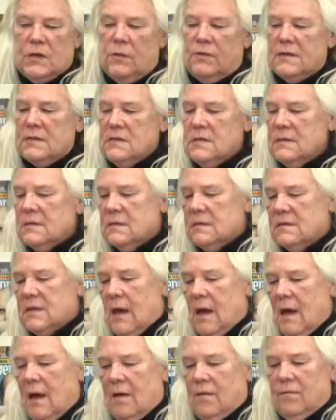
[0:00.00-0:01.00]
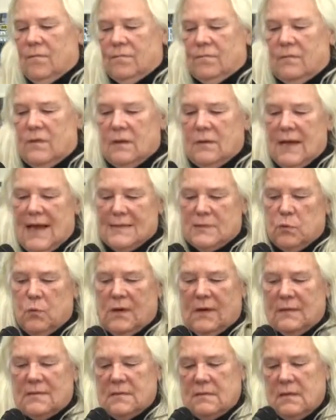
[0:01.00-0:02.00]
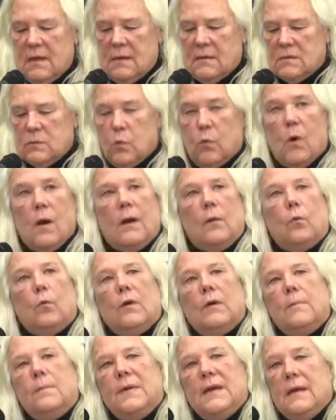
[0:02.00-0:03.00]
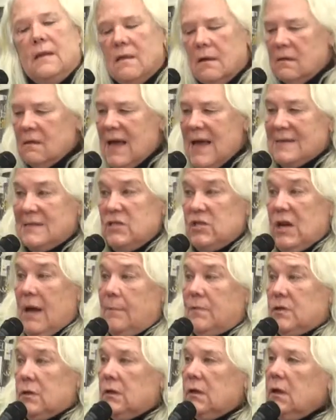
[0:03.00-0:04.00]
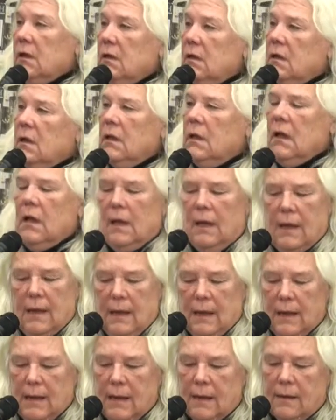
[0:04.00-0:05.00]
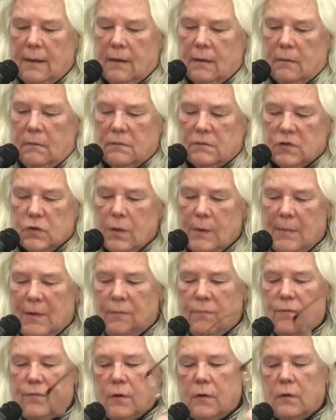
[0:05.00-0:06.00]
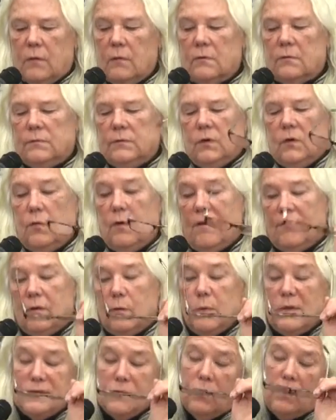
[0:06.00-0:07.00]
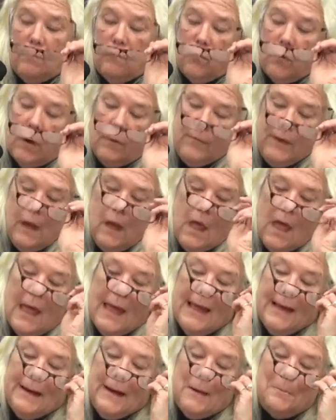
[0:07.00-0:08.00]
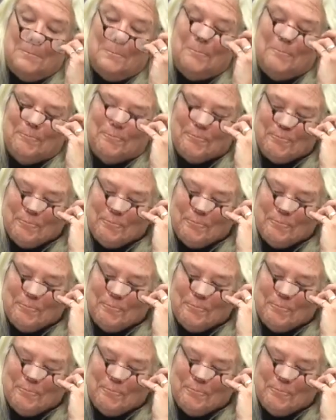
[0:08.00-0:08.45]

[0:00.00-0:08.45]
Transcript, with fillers: This is the last one. It's what would be the last chapter in Screaming for Whoever We Scream For. And